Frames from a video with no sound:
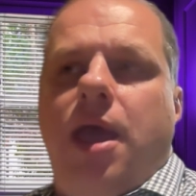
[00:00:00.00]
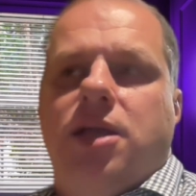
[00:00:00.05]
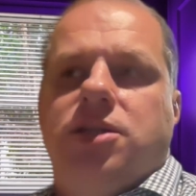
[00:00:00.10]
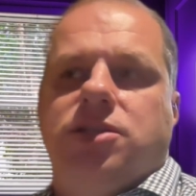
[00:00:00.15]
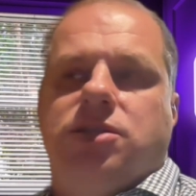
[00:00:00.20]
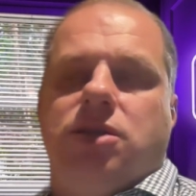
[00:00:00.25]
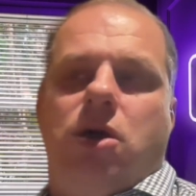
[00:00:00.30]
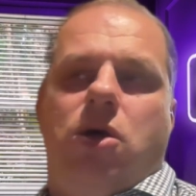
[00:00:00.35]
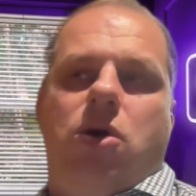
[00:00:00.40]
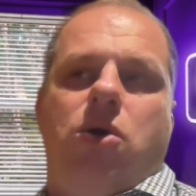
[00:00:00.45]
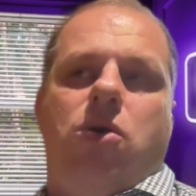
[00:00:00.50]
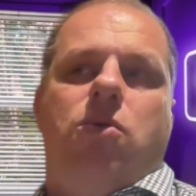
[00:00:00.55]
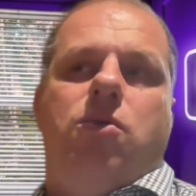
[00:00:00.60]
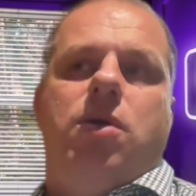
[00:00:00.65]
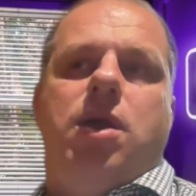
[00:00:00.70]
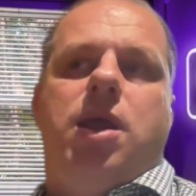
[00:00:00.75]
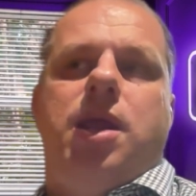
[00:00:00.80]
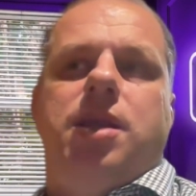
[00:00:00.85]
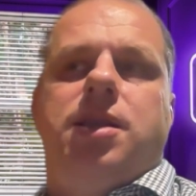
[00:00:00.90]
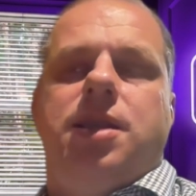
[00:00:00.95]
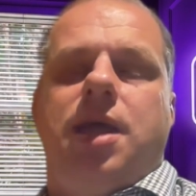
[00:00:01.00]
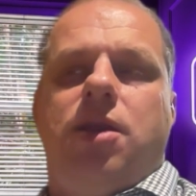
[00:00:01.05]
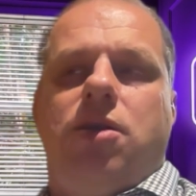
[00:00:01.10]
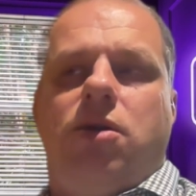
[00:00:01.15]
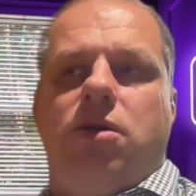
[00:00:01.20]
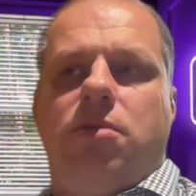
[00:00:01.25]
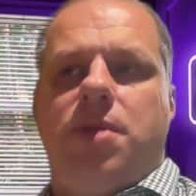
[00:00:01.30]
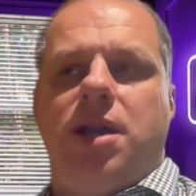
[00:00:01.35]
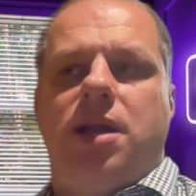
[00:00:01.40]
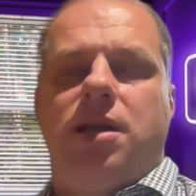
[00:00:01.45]
So in the
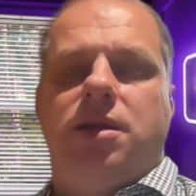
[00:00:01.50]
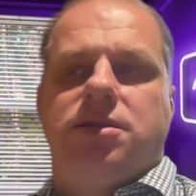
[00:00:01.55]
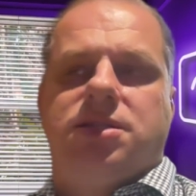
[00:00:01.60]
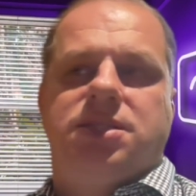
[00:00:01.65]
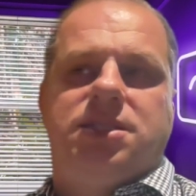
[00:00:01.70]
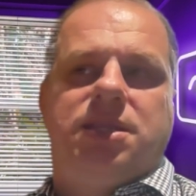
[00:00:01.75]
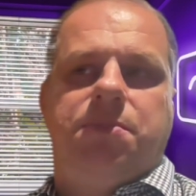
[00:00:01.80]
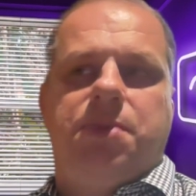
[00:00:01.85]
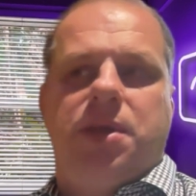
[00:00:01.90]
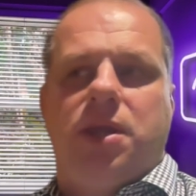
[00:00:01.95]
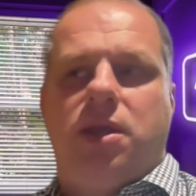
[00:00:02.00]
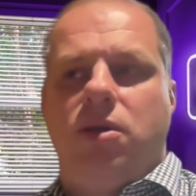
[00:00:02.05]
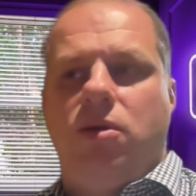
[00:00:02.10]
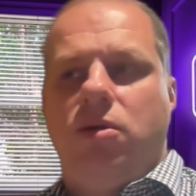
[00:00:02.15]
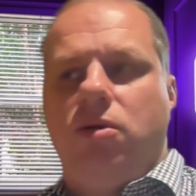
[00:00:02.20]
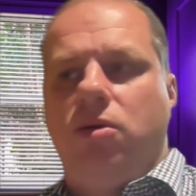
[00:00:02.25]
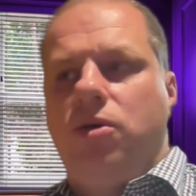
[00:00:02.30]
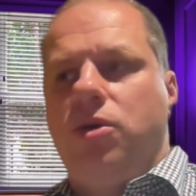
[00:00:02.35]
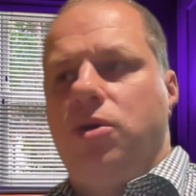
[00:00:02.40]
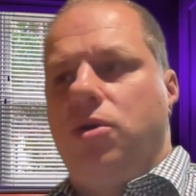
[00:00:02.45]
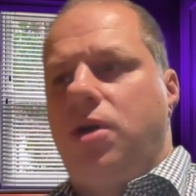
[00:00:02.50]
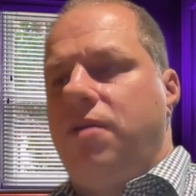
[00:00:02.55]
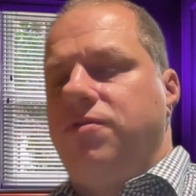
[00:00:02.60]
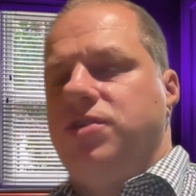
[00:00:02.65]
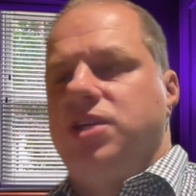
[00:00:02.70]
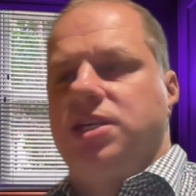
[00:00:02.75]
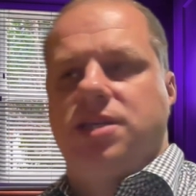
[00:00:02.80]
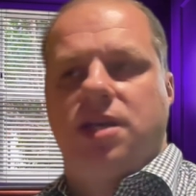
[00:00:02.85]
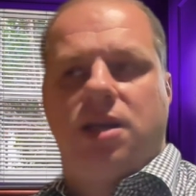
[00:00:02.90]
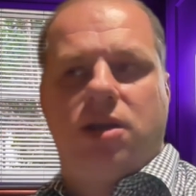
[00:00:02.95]
normal CPQ, you have
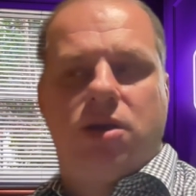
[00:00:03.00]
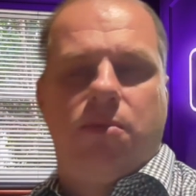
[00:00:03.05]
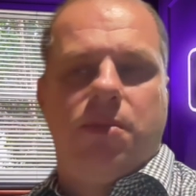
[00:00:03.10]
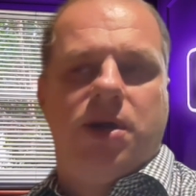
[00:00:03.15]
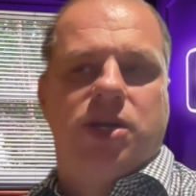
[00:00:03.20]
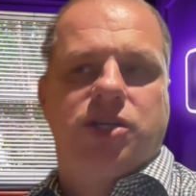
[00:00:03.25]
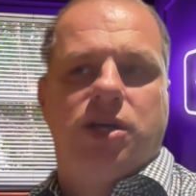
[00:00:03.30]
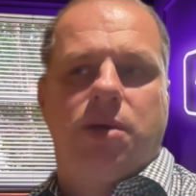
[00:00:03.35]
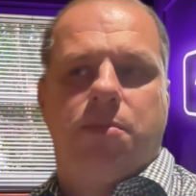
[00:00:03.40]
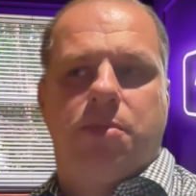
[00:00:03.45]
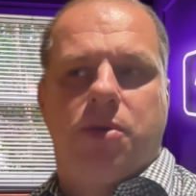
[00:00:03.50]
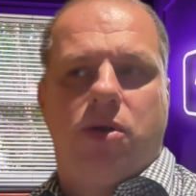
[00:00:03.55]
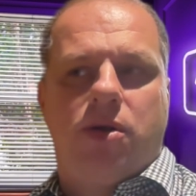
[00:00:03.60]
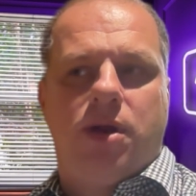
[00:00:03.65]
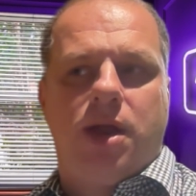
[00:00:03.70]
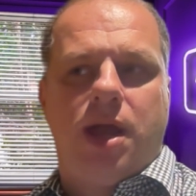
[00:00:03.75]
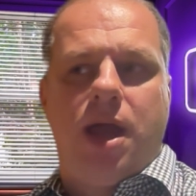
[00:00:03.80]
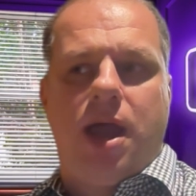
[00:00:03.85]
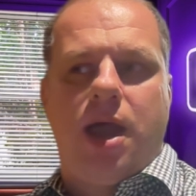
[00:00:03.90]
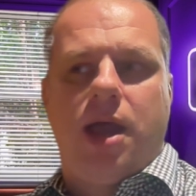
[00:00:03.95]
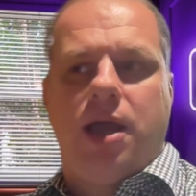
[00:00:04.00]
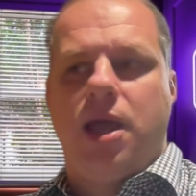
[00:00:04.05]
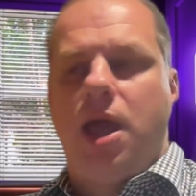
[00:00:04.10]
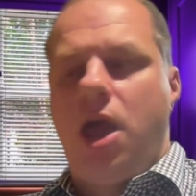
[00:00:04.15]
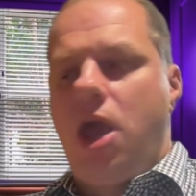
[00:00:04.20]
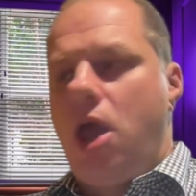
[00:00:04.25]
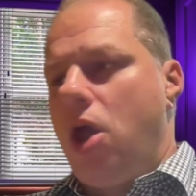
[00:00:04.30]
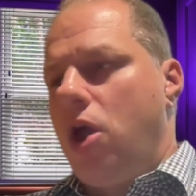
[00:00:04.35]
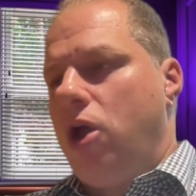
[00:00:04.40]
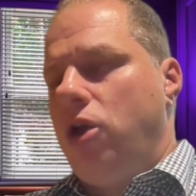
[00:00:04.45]
just a commercial product,
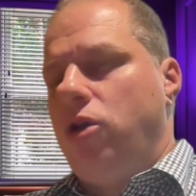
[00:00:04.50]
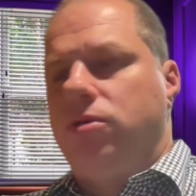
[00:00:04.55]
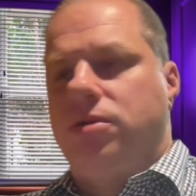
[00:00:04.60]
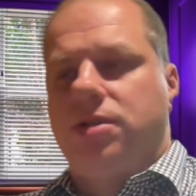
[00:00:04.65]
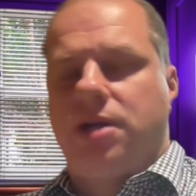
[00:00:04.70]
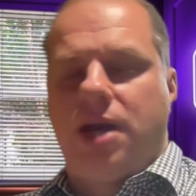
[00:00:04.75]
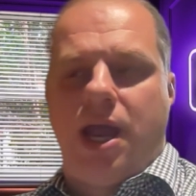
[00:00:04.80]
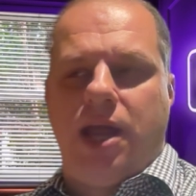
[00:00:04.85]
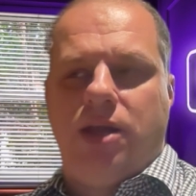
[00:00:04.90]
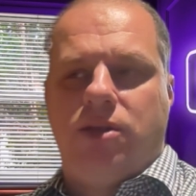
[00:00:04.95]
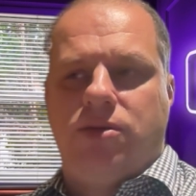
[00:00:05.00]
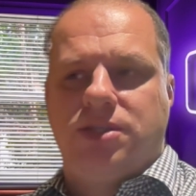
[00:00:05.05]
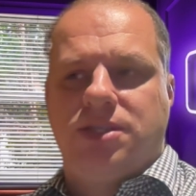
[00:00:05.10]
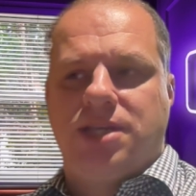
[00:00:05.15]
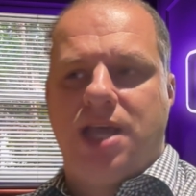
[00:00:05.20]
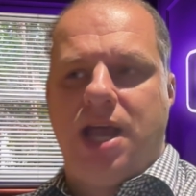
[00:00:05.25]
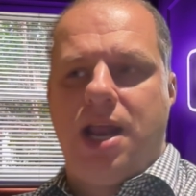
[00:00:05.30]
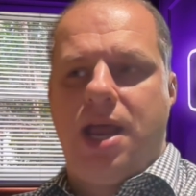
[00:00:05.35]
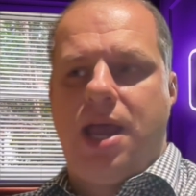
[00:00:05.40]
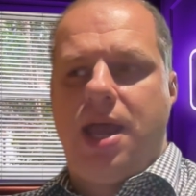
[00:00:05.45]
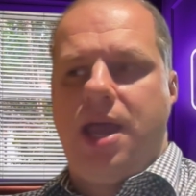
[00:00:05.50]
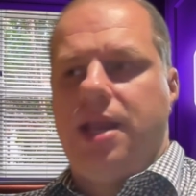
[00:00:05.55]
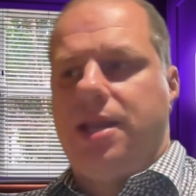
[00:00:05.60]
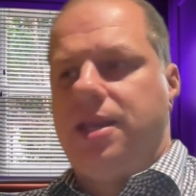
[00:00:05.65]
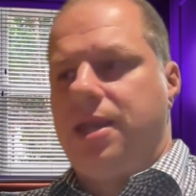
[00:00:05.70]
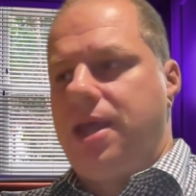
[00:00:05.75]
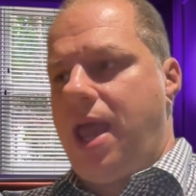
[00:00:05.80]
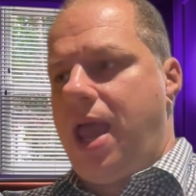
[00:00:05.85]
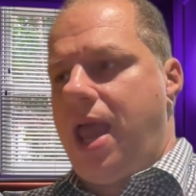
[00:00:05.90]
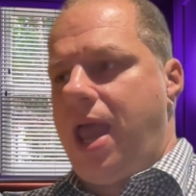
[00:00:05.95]
you try to sell
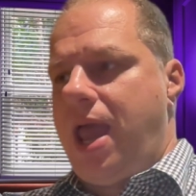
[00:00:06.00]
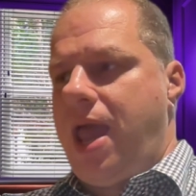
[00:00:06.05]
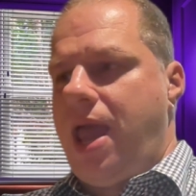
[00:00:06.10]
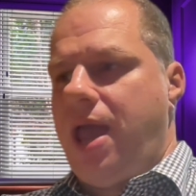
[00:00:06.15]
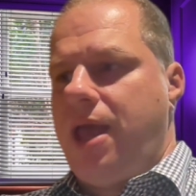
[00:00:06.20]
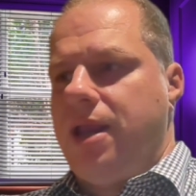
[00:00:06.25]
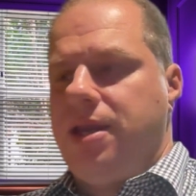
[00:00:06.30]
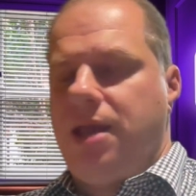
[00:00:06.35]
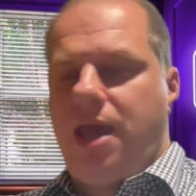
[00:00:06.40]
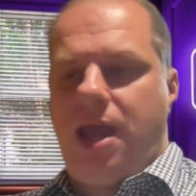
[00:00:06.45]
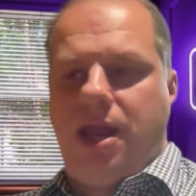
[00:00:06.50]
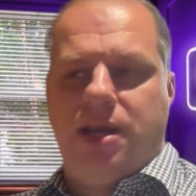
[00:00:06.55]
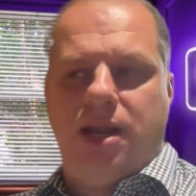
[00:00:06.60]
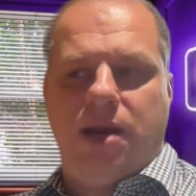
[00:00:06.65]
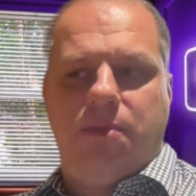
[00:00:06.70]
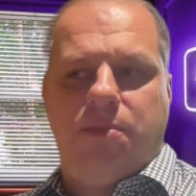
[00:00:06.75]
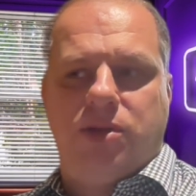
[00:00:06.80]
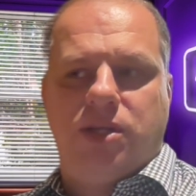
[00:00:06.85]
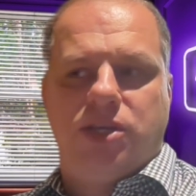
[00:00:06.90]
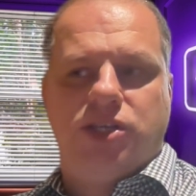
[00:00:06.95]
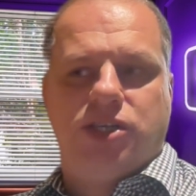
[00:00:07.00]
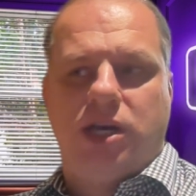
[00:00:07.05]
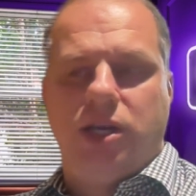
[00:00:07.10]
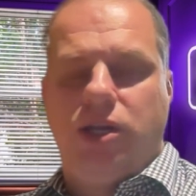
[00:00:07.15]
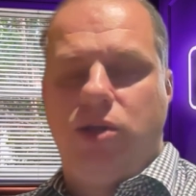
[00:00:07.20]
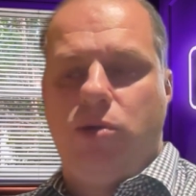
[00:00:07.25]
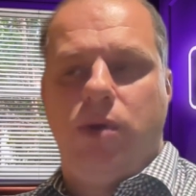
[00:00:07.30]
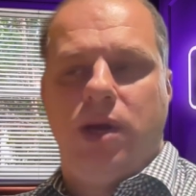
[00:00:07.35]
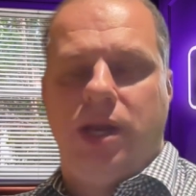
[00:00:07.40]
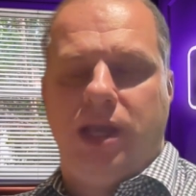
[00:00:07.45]
it, and then potentially
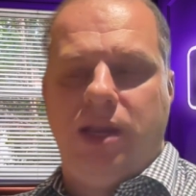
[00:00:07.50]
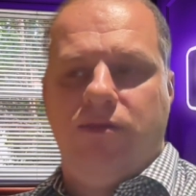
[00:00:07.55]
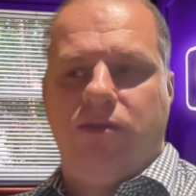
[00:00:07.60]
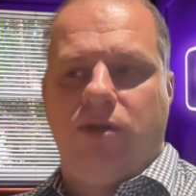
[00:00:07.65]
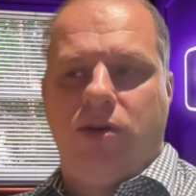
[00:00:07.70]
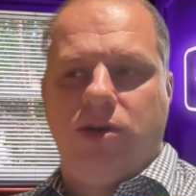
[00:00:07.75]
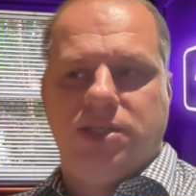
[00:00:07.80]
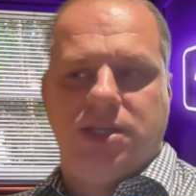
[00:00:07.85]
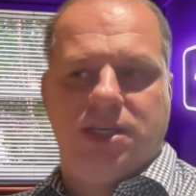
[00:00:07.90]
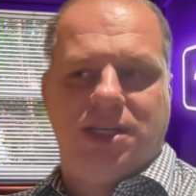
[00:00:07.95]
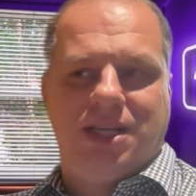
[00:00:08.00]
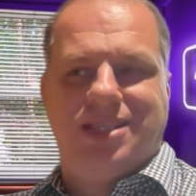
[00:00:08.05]
you will invoice it.